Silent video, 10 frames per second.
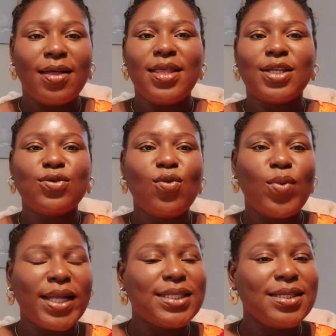there's no
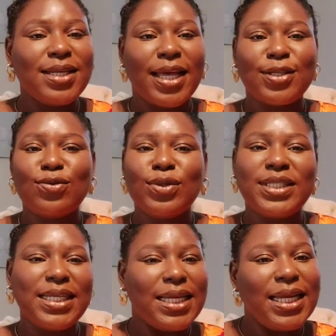waiting there's no
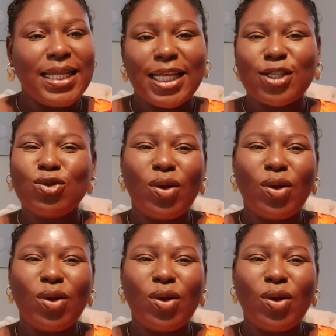delay there's